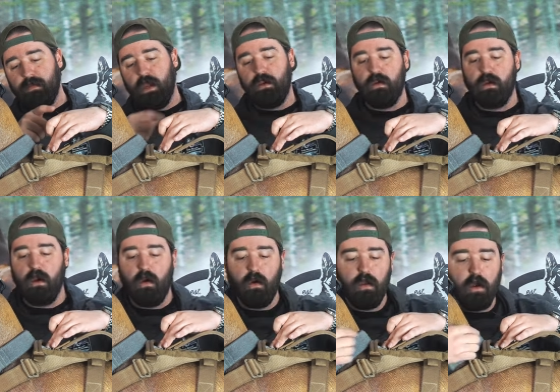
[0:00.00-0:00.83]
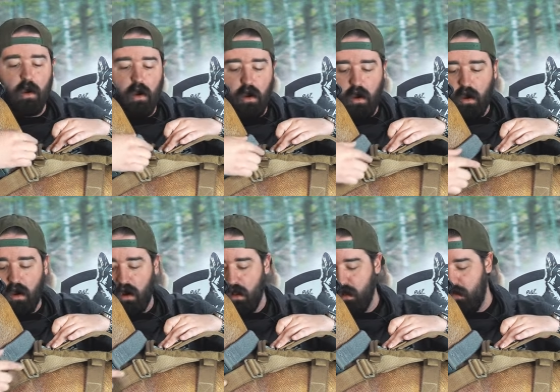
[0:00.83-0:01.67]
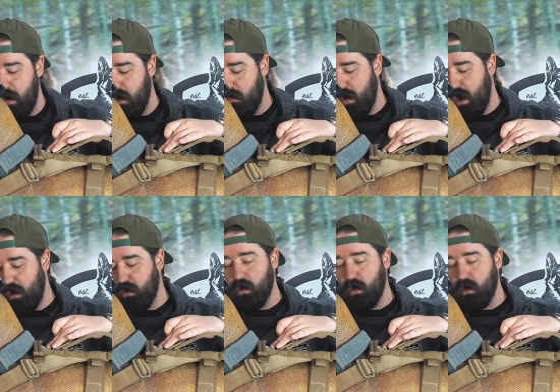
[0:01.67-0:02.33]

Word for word: and you go all the way around,